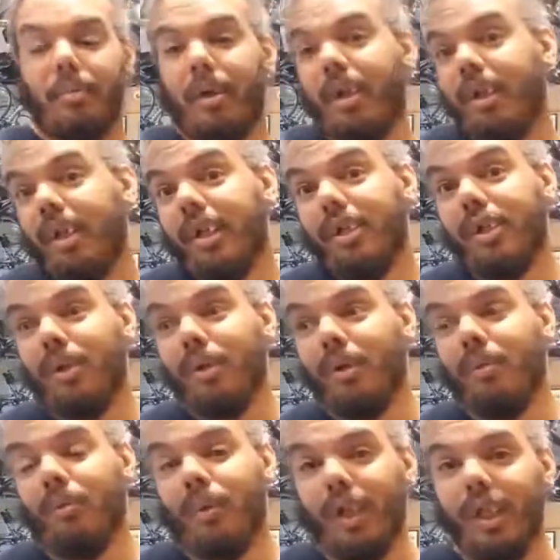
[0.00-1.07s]
Apparently it's
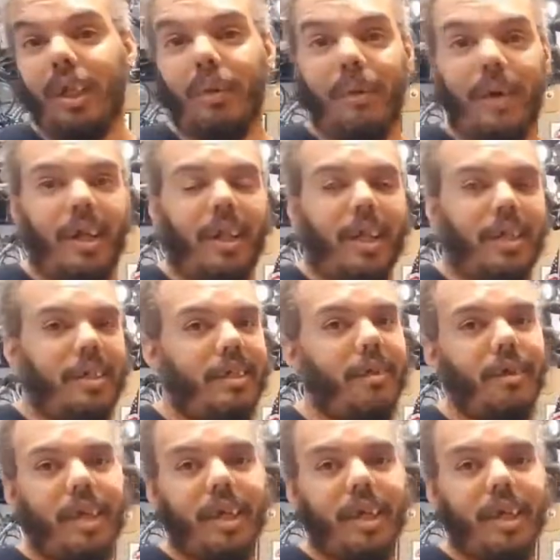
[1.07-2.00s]
doing really well. I'm still